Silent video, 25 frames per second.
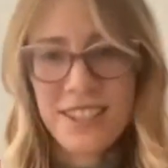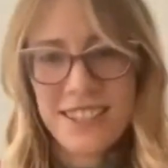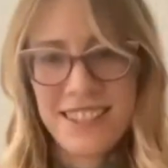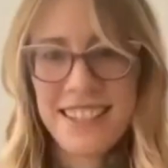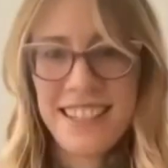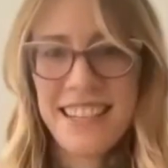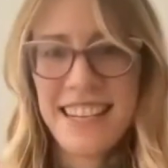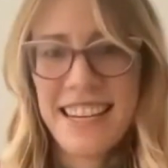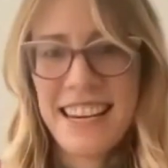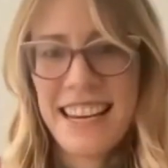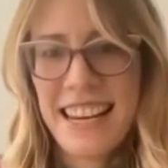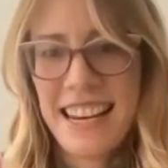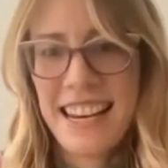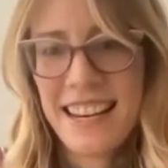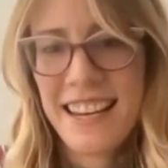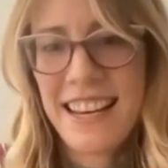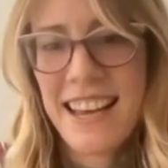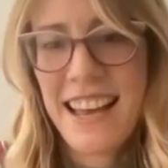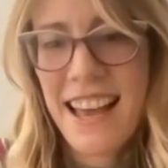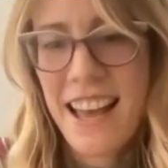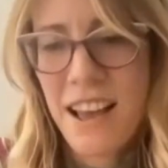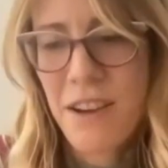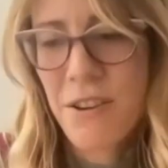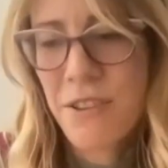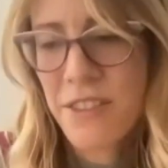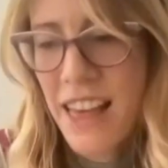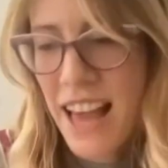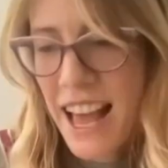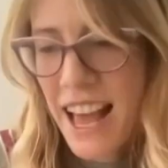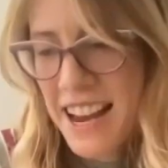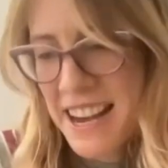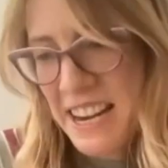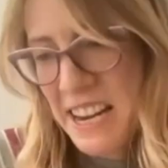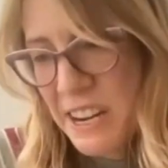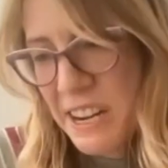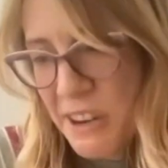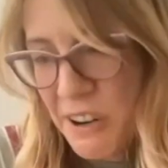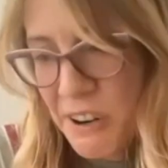city that
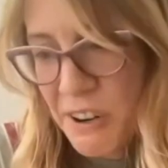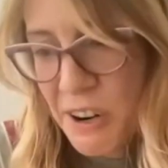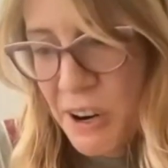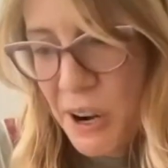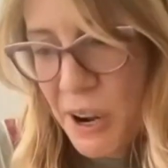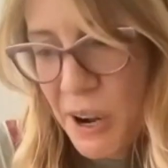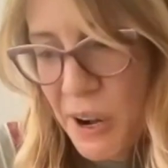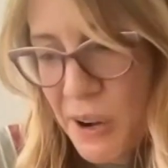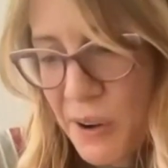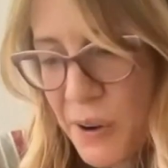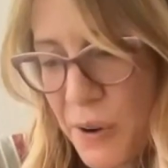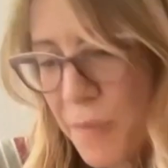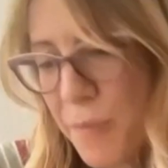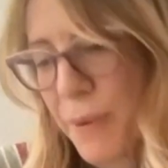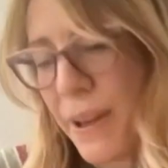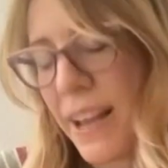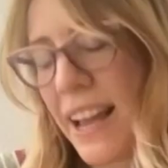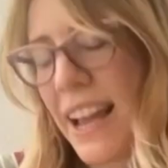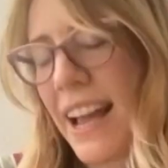need her help,